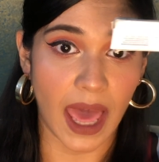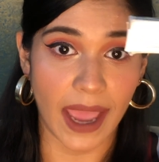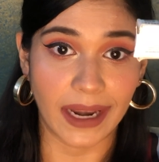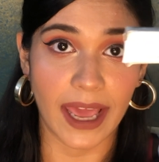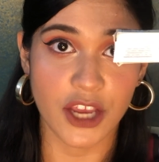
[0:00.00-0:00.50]

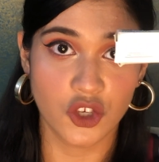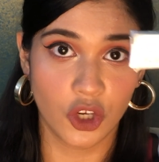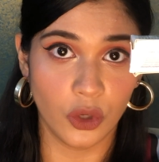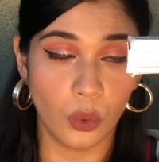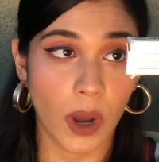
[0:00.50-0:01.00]
eyelash
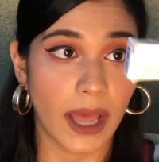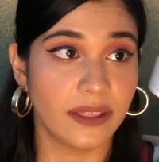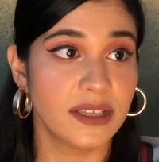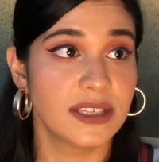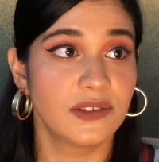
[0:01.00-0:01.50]
glue
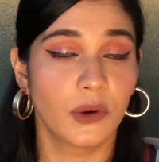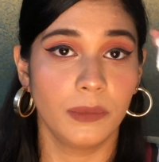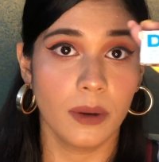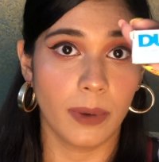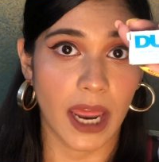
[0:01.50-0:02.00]
and this is from
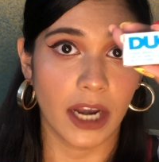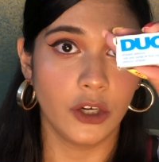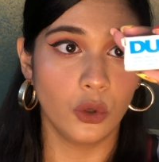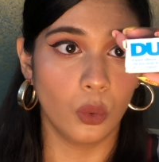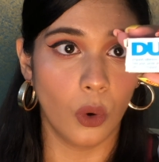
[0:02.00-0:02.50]
the
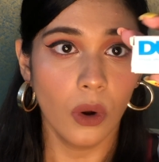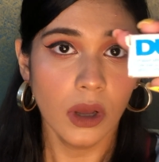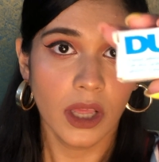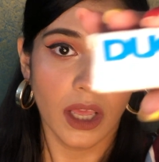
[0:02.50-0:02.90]
brand Duo.